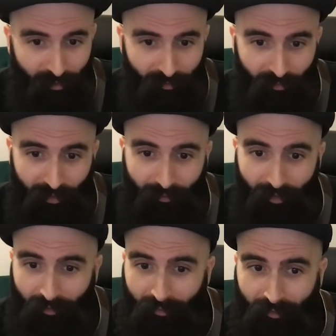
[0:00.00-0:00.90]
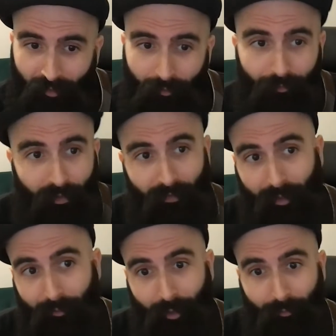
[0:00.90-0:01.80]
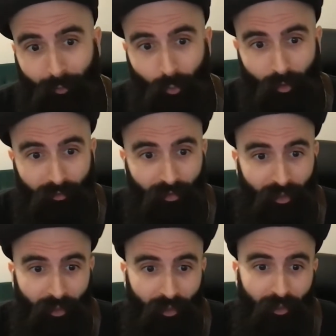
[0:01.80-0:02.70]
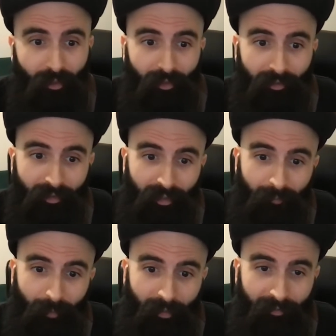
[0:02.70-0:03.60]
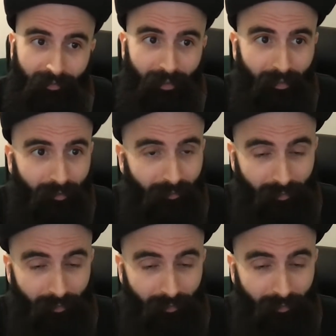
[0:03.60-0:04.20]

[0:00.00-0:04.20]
7, first degree, of course, D minor 7,